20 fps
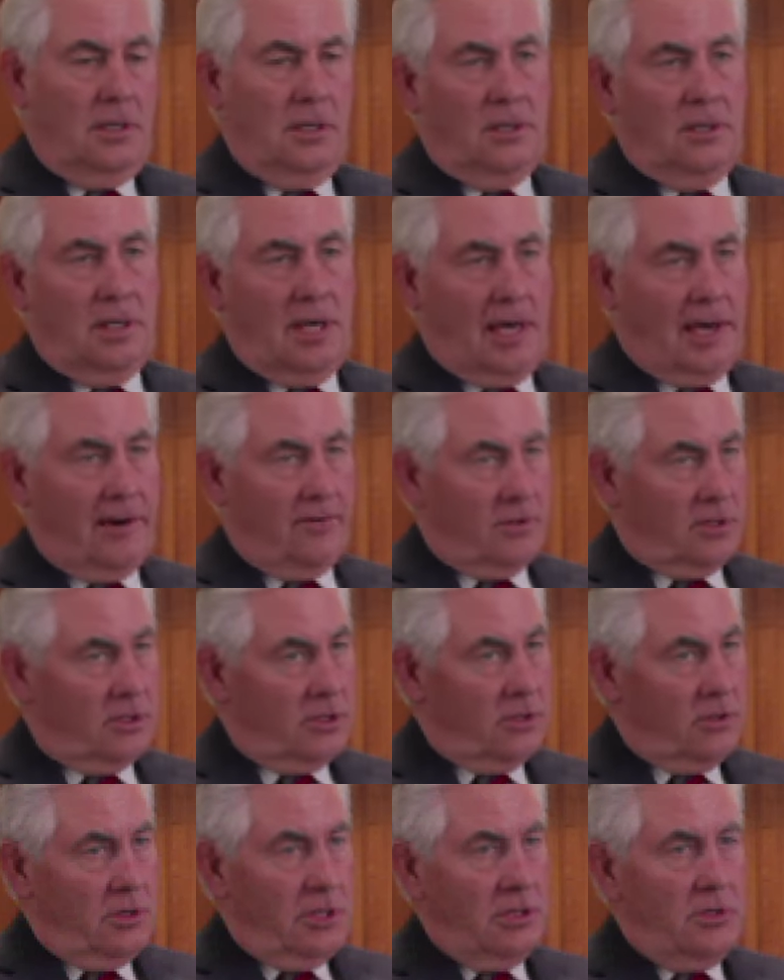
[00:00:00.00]
They have a
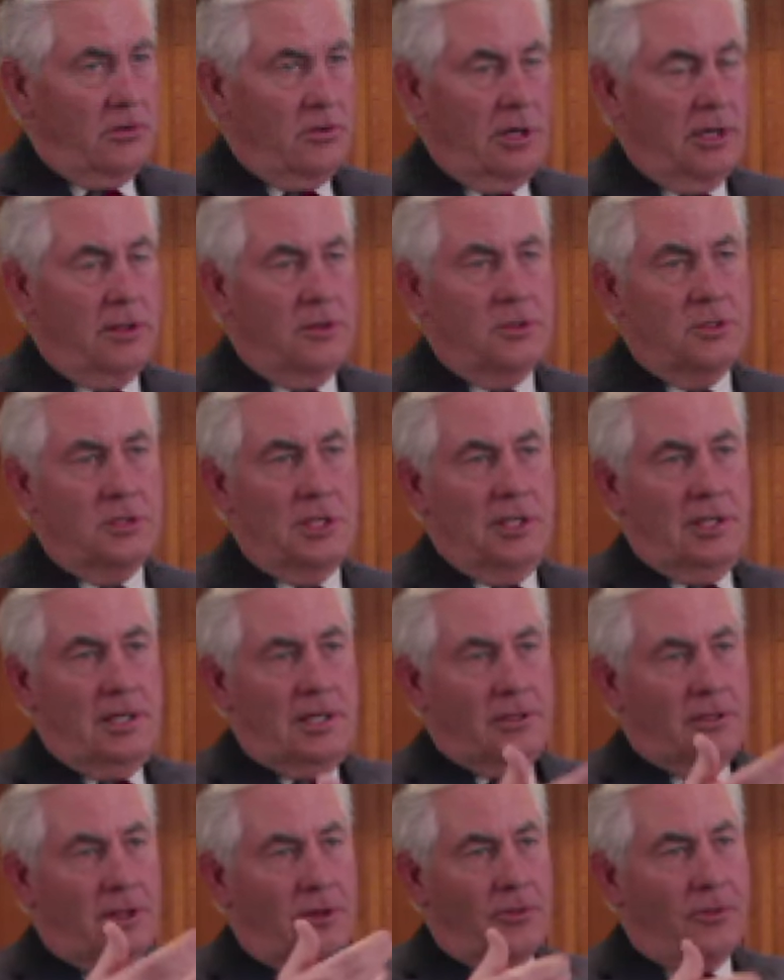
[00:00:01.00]
duty to others, and that
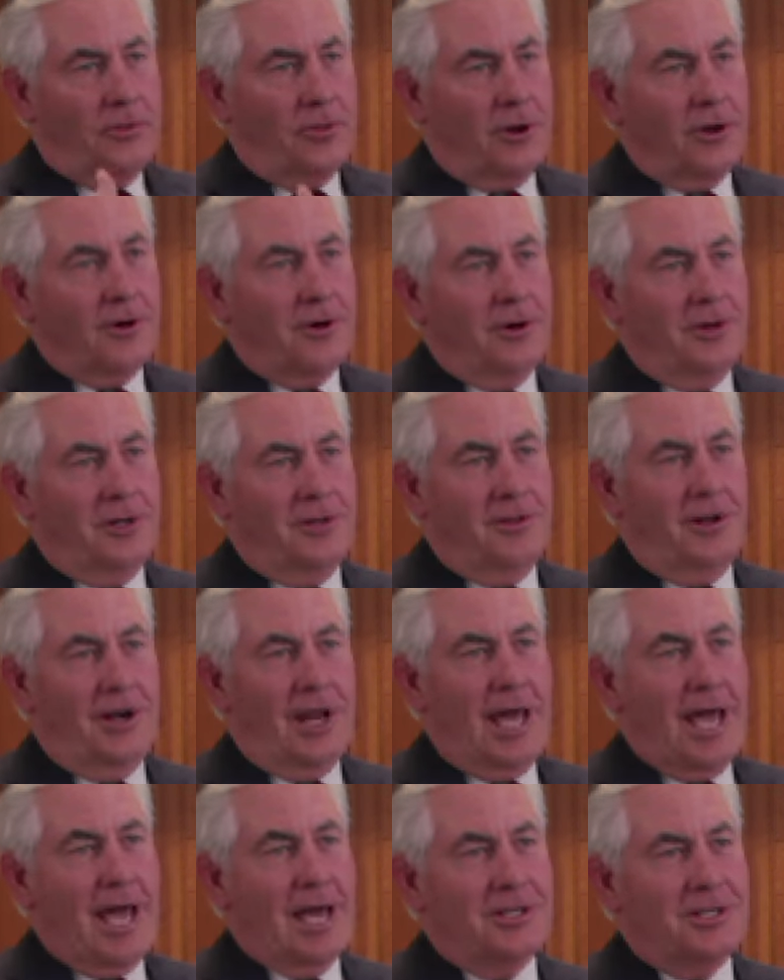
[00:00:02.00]
the third and the
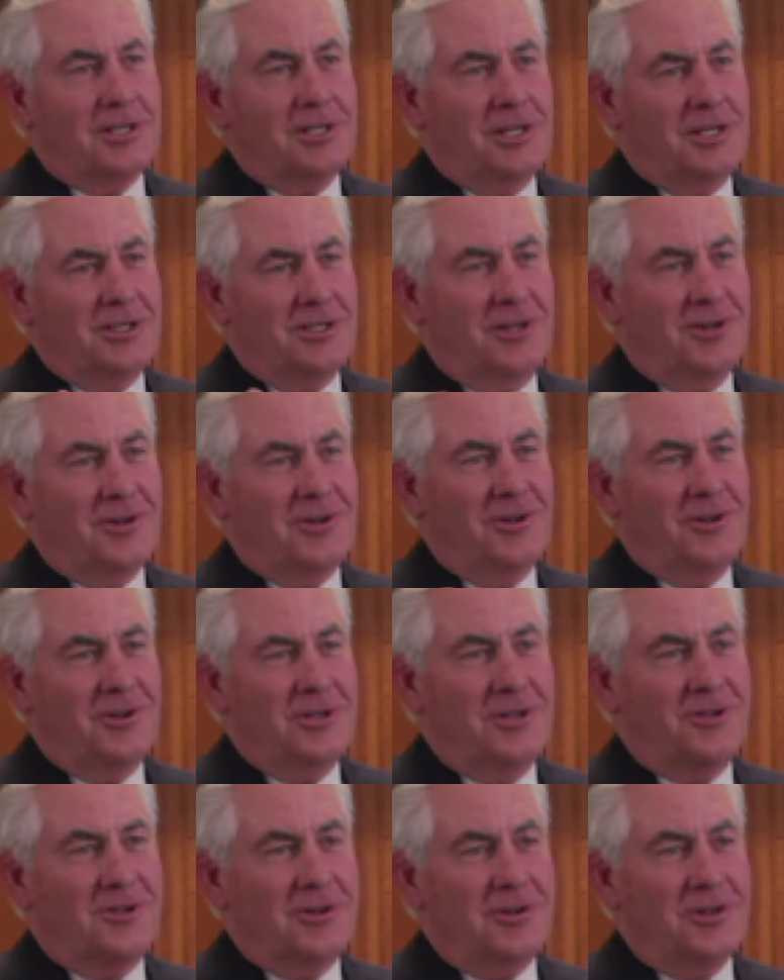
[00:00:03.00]
last is their duty
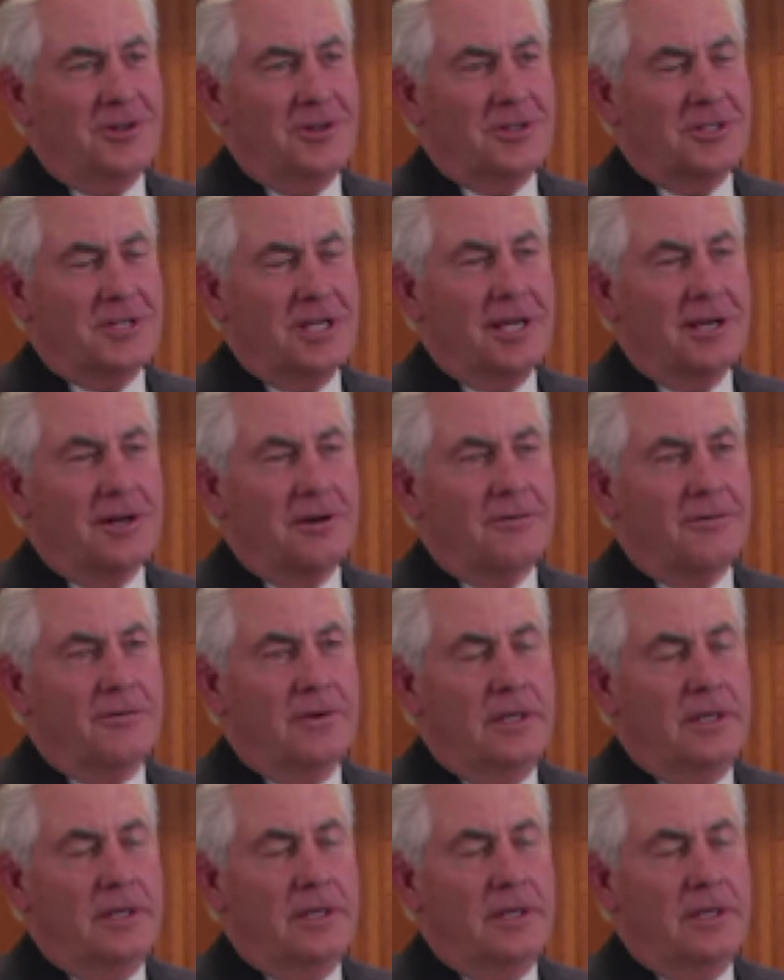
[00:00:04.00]
to themselves.